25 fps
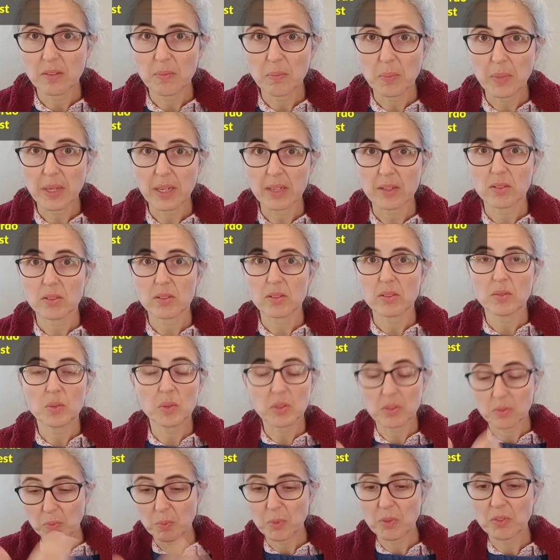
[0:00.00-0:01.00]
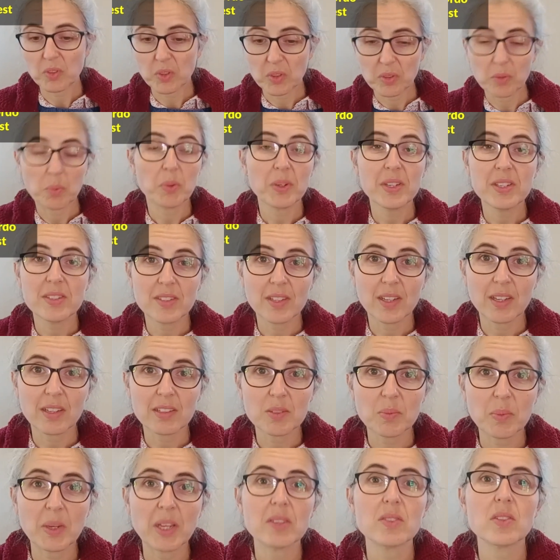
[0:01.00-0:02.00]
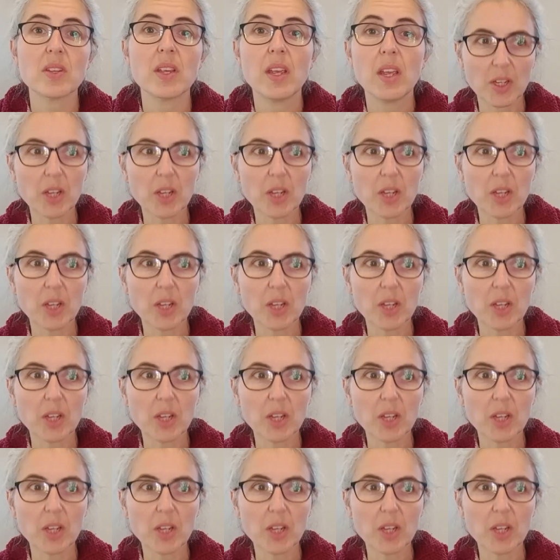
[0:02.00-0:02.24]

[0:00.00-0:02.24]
Mass, or before the priest starts Mass.